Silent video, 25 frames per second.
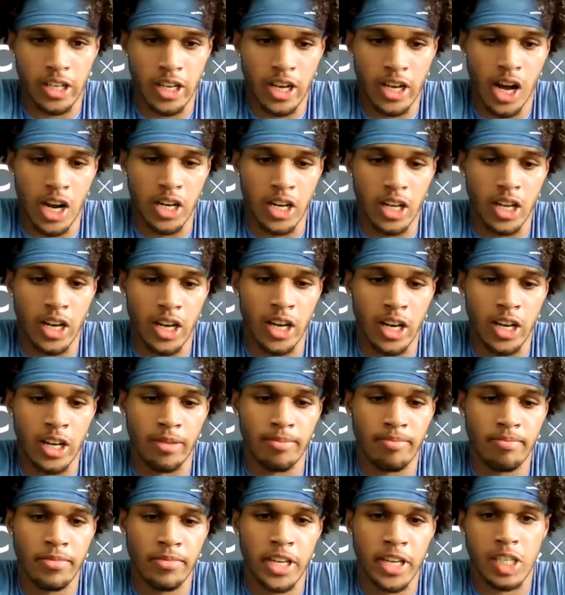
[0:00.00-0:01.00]
kind of uh,
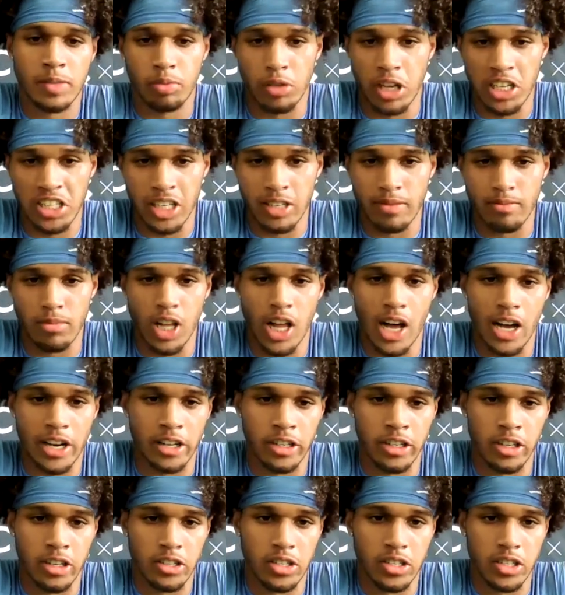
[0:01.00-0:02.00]
displacing
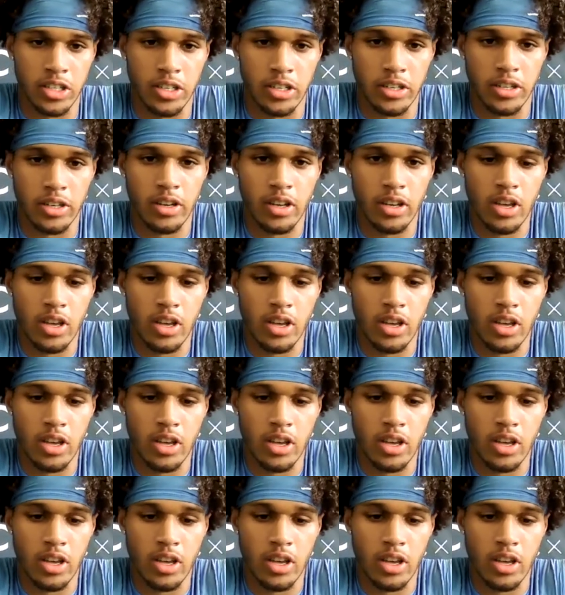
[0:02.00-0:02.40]
blockers and,